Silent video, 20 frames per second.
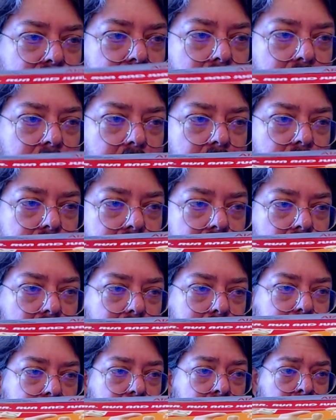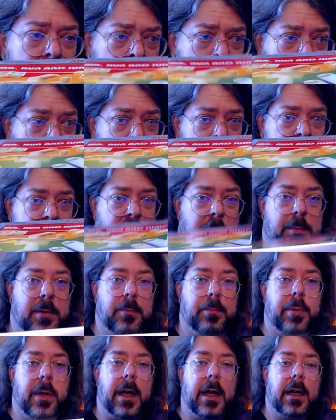enough that I would ship it
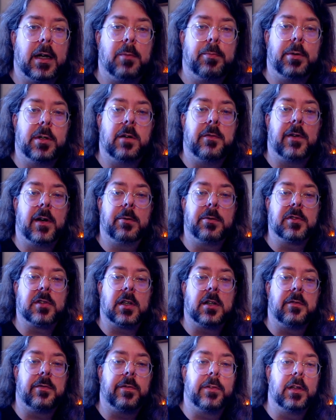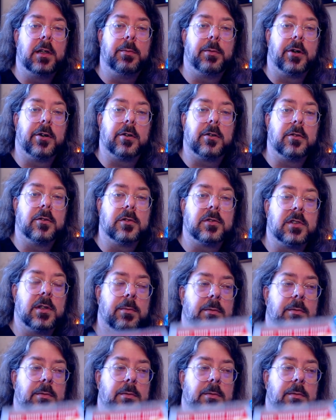back, but if I was at a flea market or something